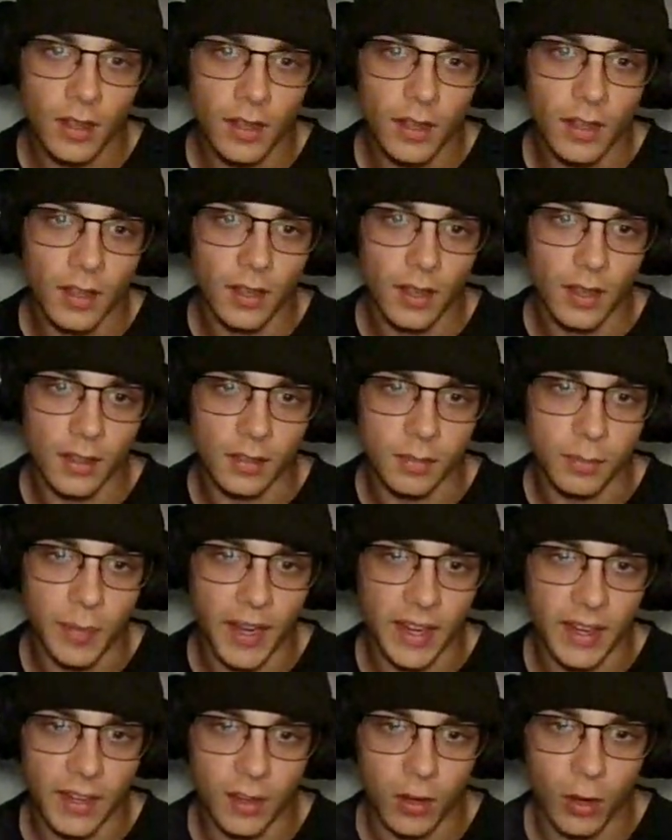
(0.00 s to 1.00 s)
Yeah, he's
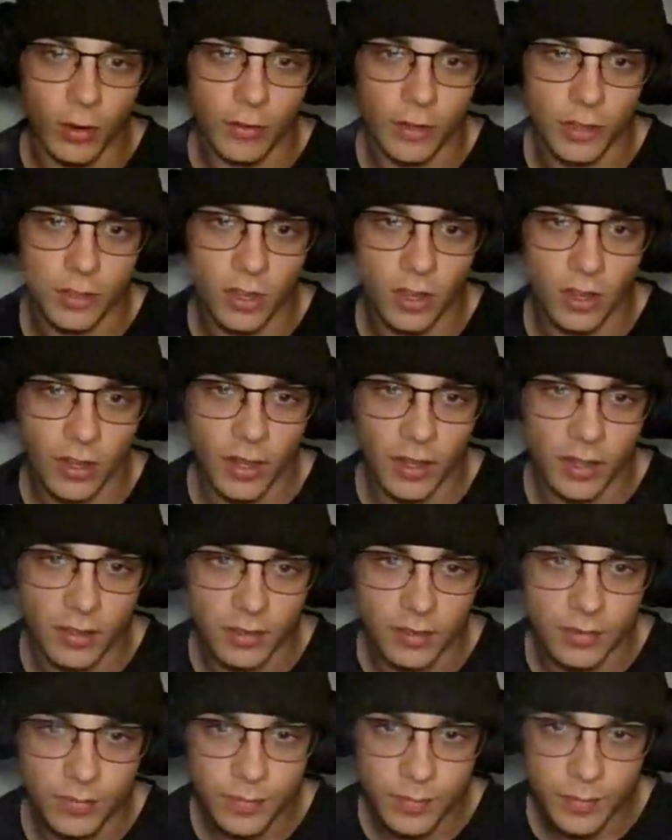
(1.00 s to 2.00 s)
bending over talking
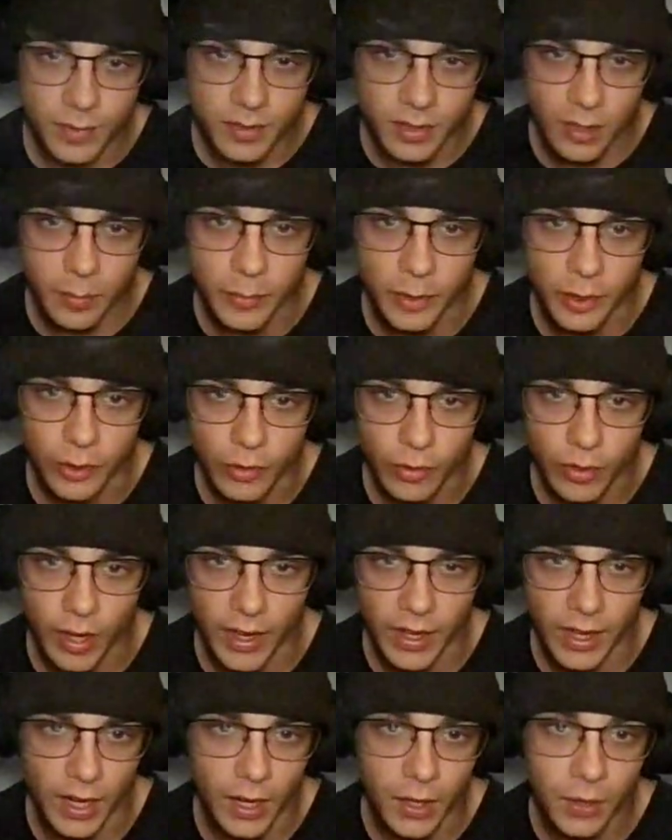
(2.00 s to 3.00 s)
to some dude
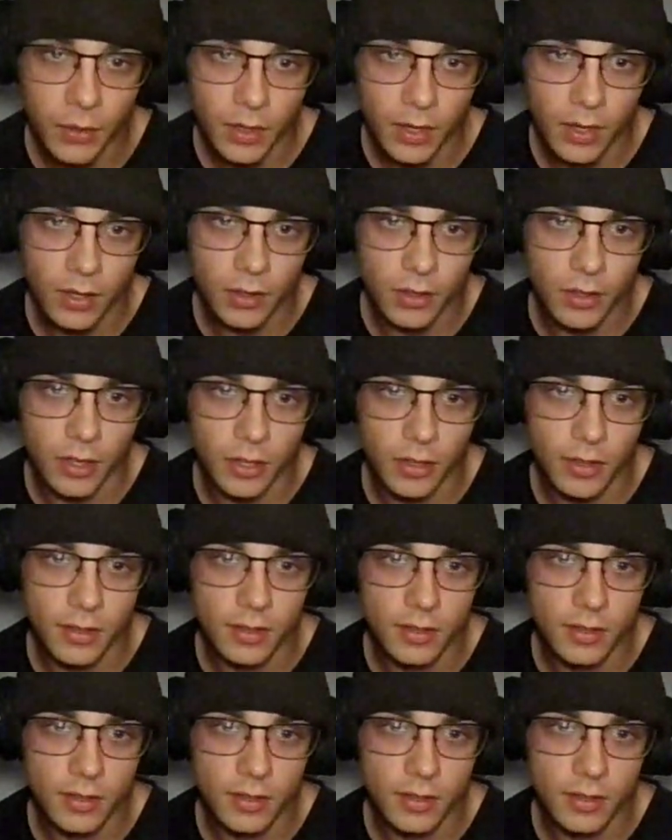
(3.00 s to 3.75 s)
right now. I don't know.